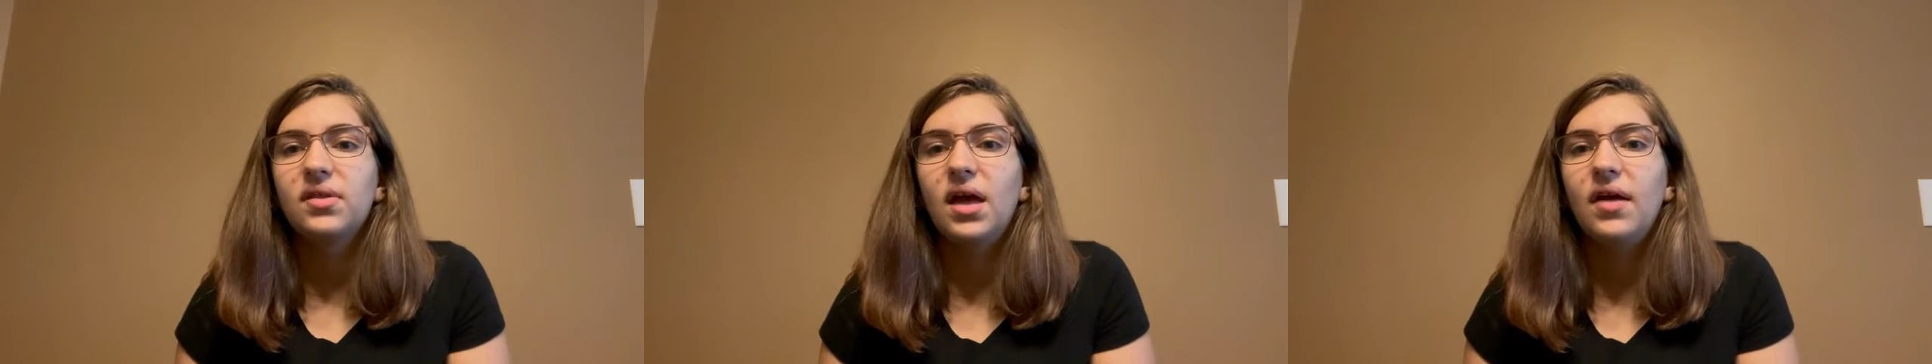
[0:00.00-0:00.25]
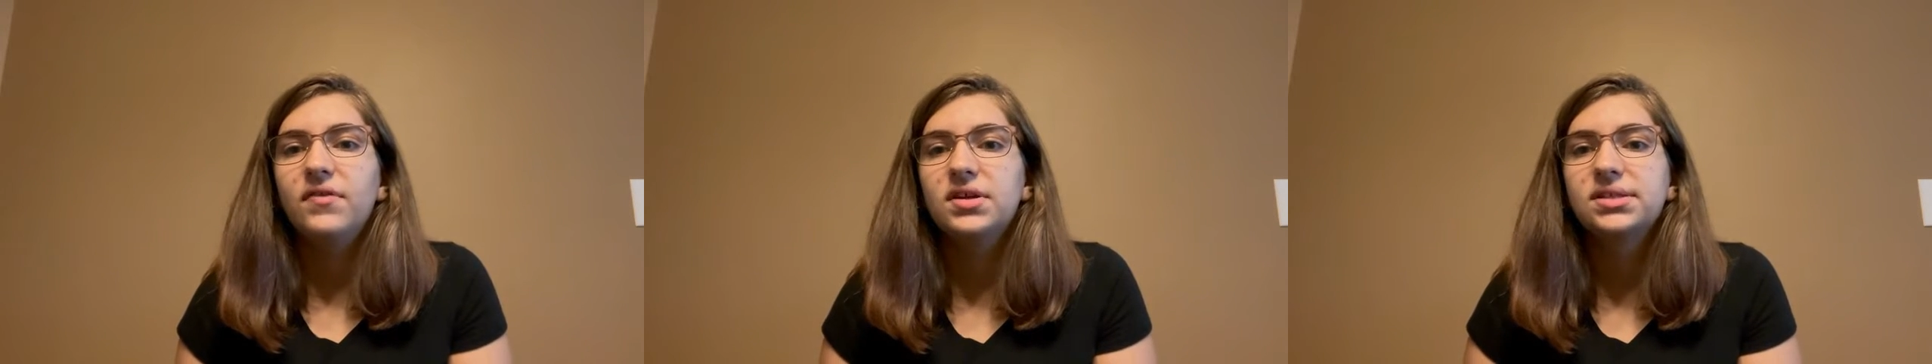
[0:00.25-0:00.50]
that
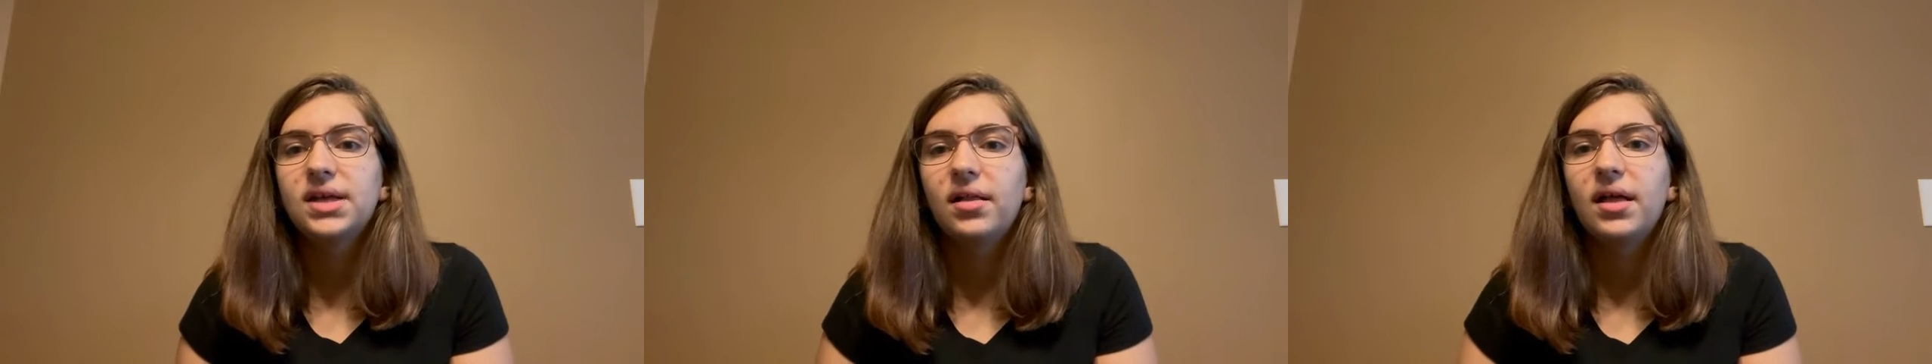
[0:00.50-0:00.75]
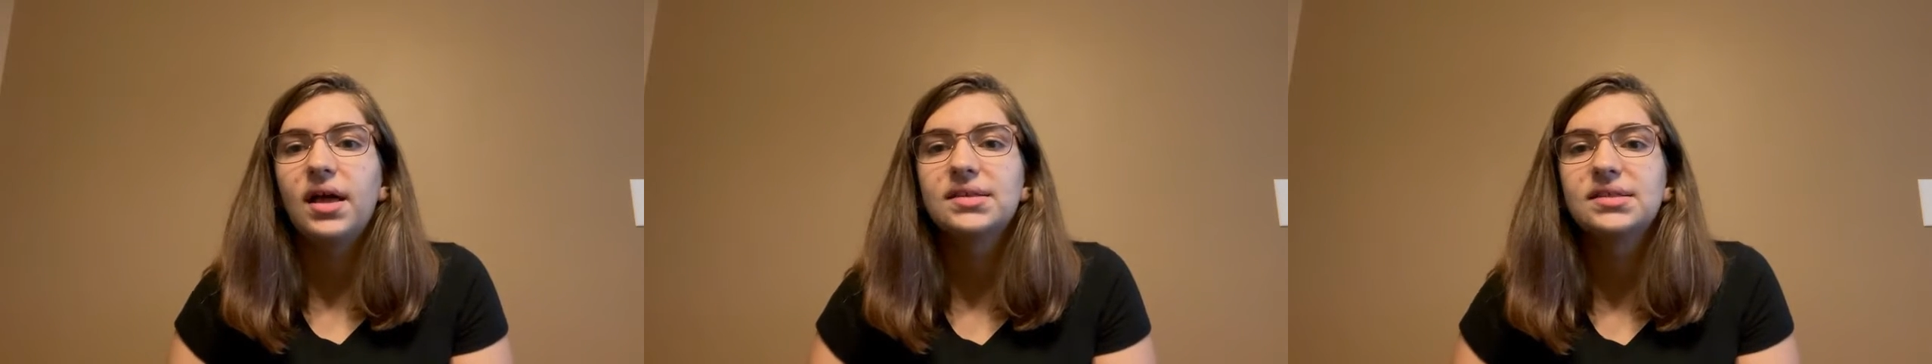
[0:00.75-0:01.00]
every cell
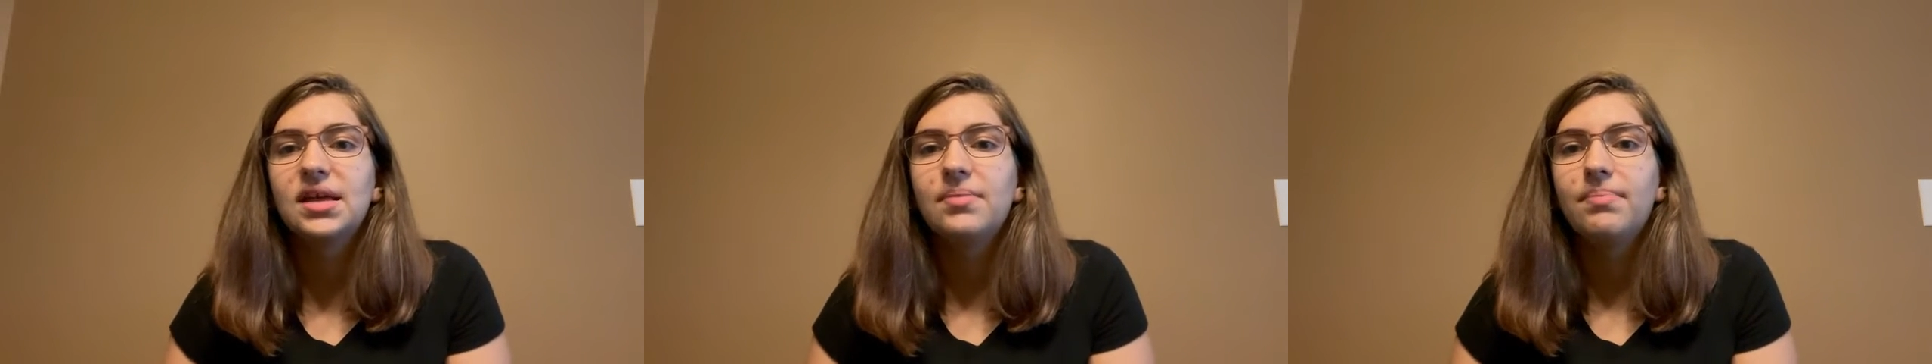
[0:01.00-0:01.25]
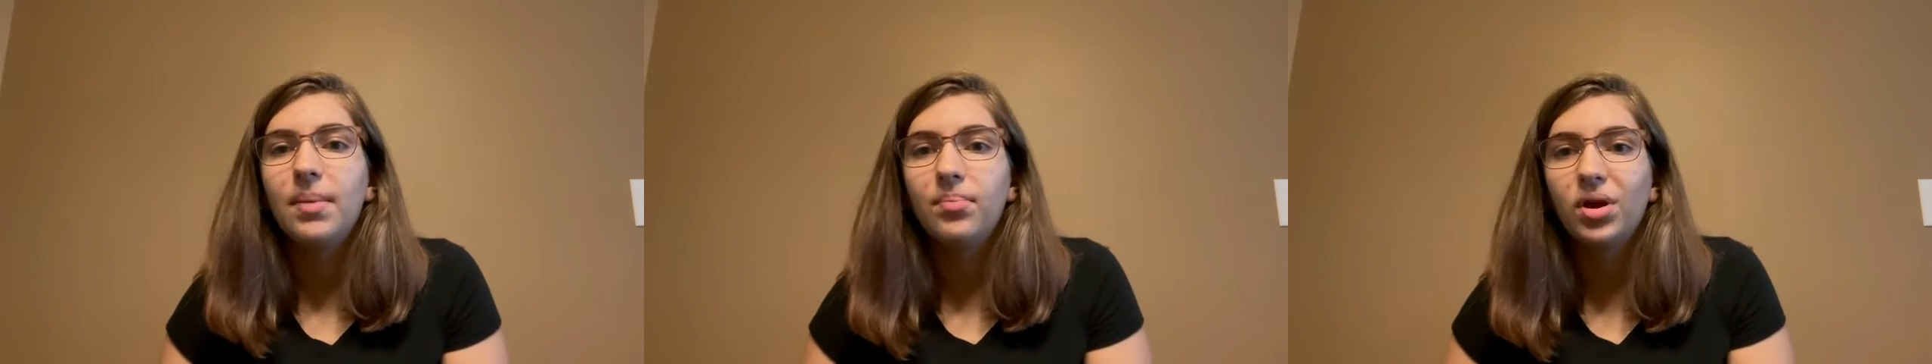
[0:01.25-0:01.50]
has a
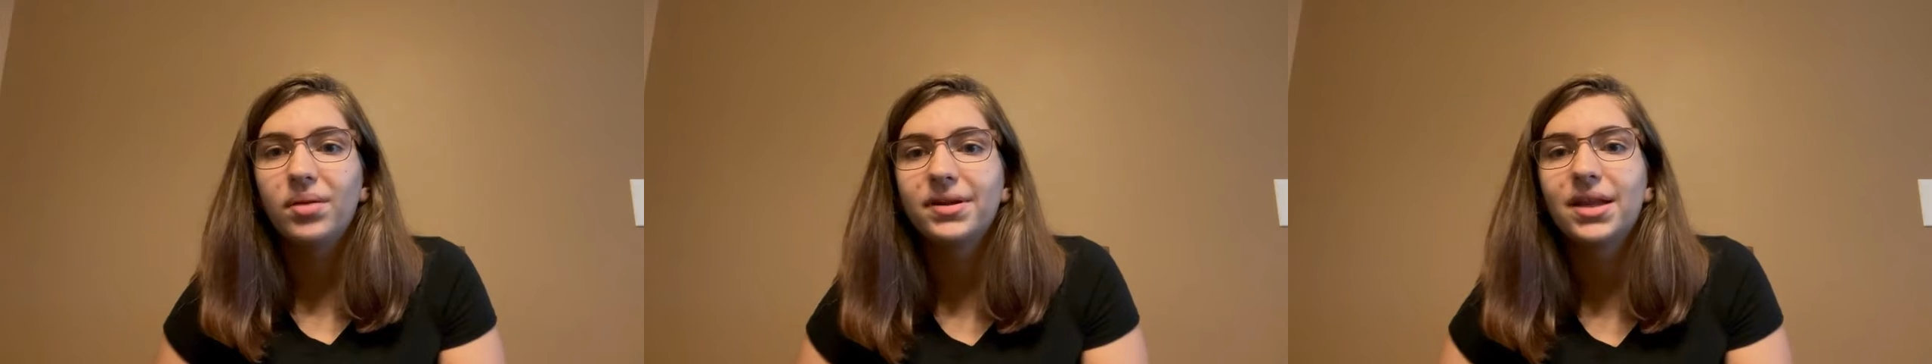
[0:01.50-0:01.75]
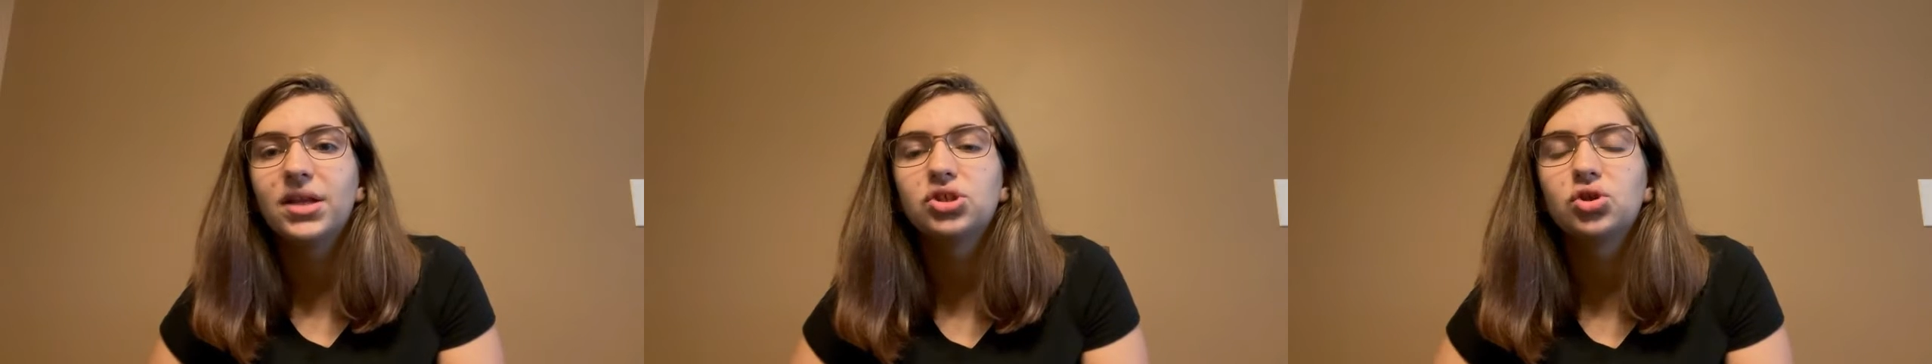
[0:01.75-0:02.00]
membrane
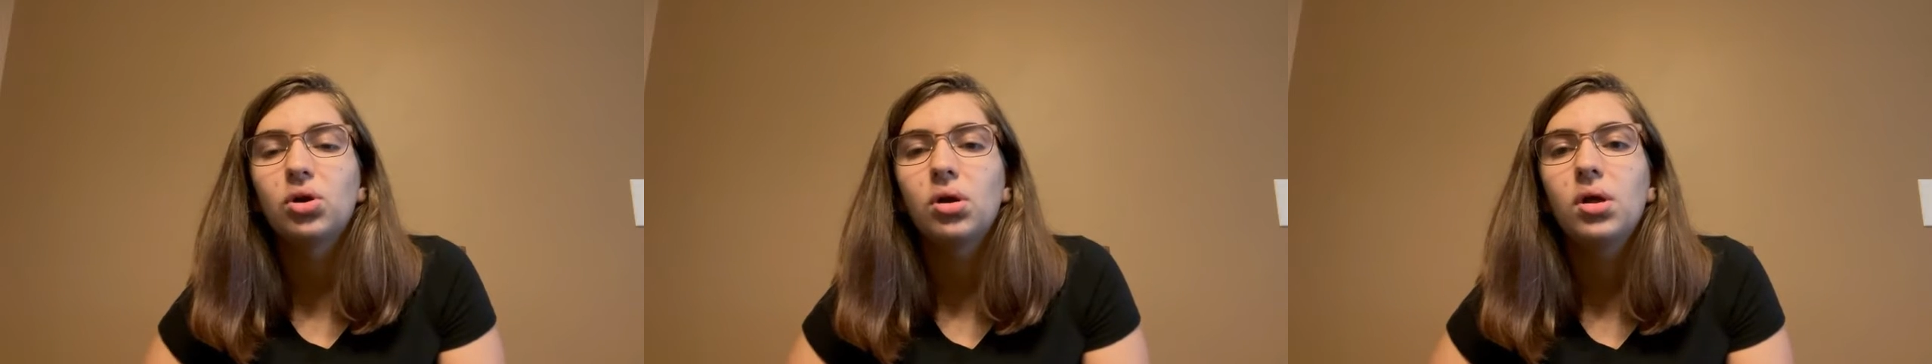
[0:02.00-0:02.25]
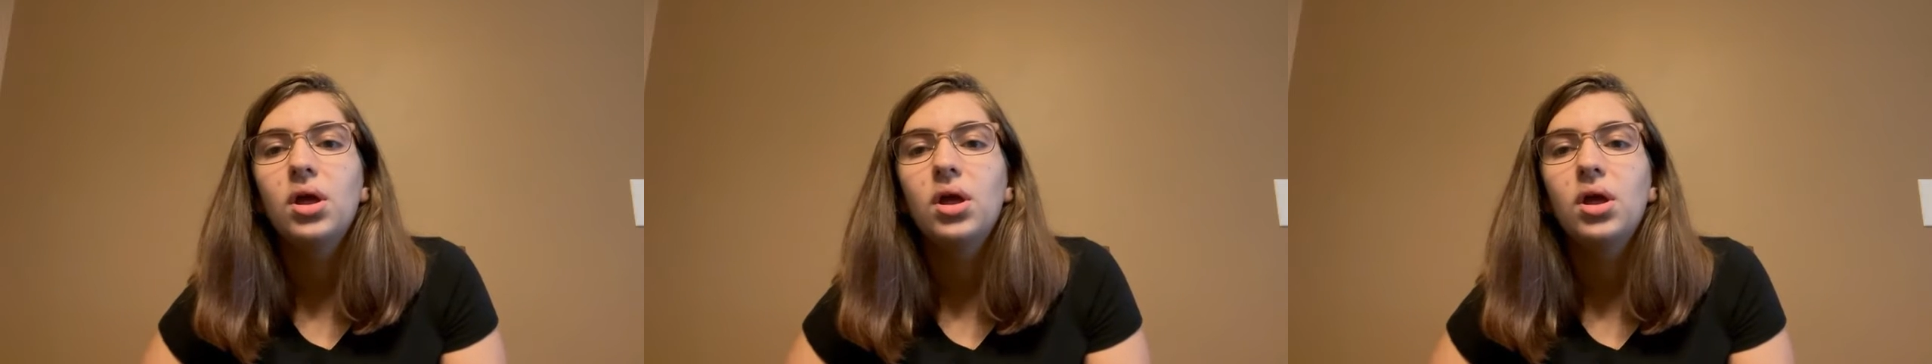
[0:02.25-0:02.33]
potential,